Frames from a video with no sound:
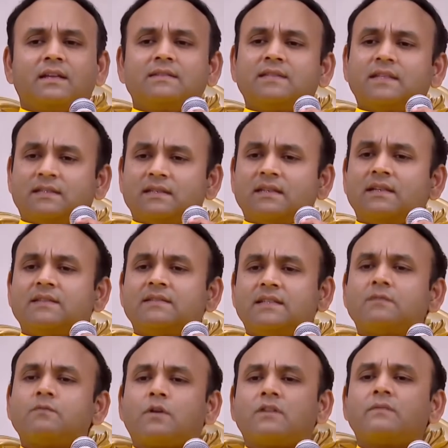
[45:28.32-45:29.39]
Is
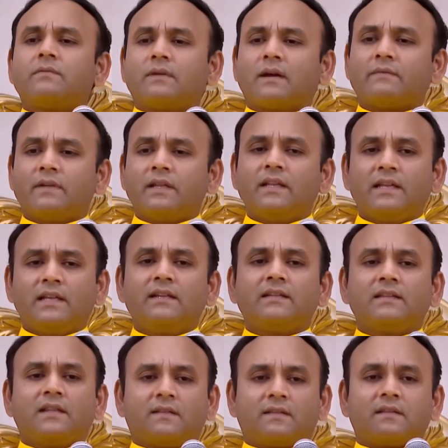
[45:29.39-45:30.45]
it what we need
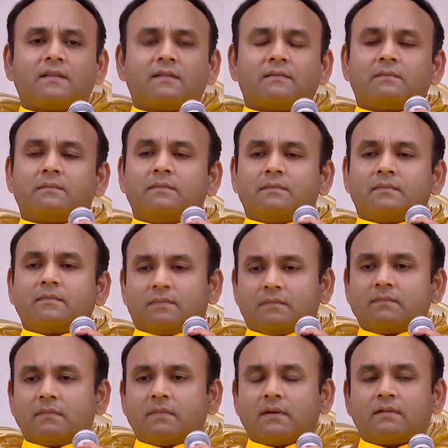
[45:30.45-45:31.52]
in this
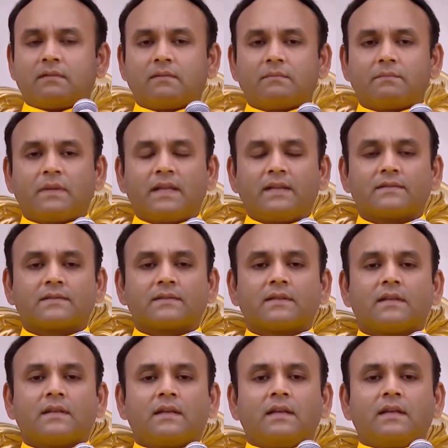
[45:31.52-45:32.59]
place?
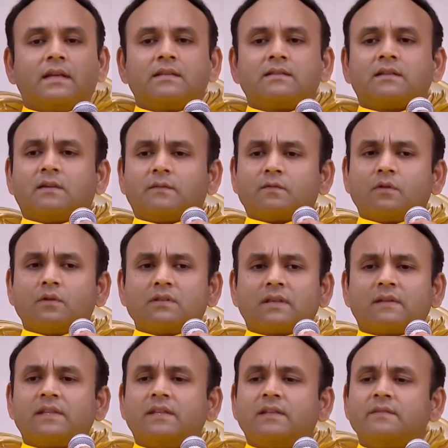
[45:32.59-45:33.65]
He said, of course,
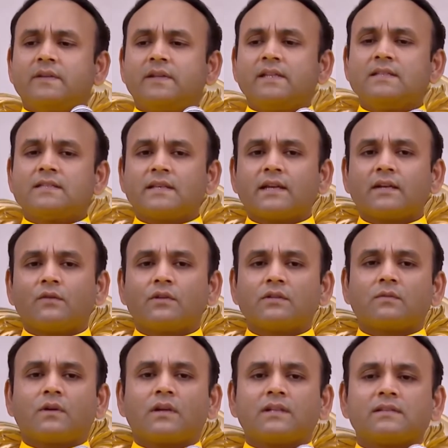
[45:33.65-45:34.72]
an insect
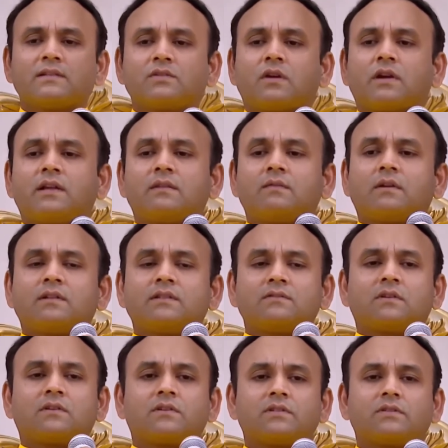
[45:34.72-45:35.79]
knows what is a joy and what is
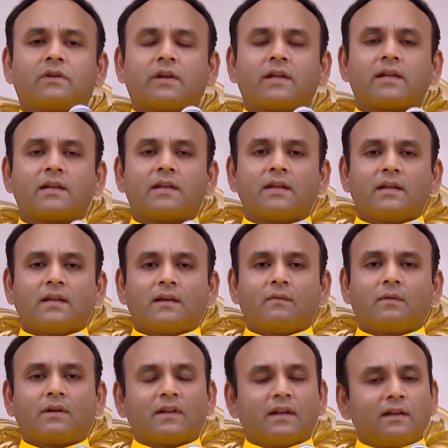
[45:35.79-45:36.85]
not a joy.
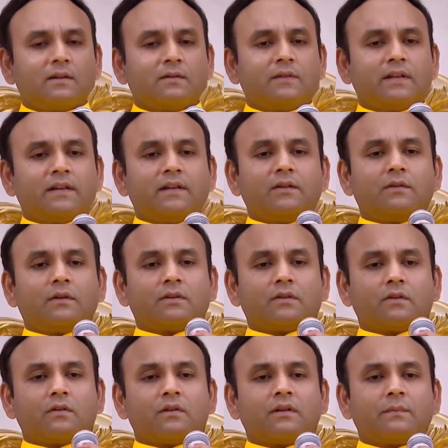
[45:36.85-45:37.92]
What kind of lady, you are
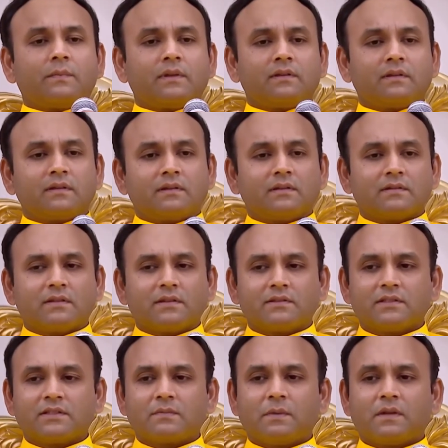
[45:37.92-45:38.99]
grown up in
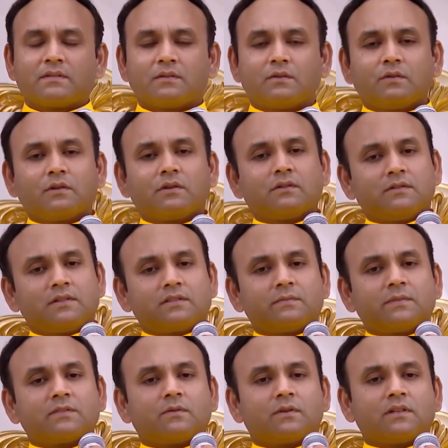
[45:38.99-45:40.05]
Rishi's place, you don't know this
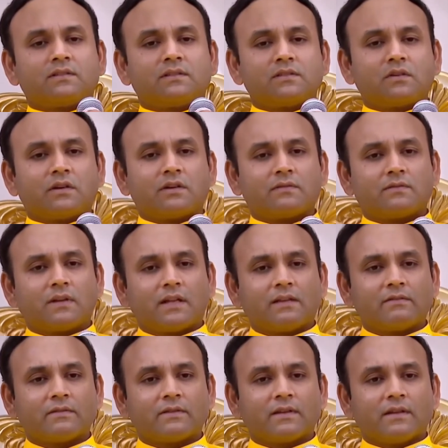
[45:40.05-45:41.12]
much what is the joy of
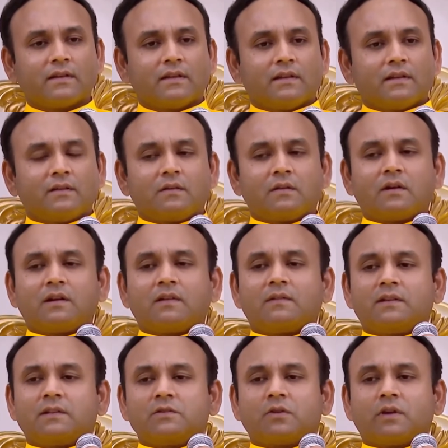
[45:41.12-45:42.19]
life. You're not
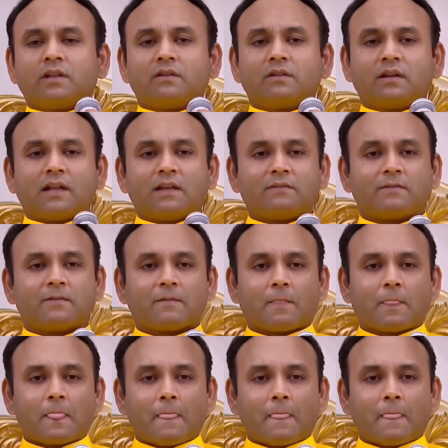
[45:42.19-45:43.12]
even enjoying your life.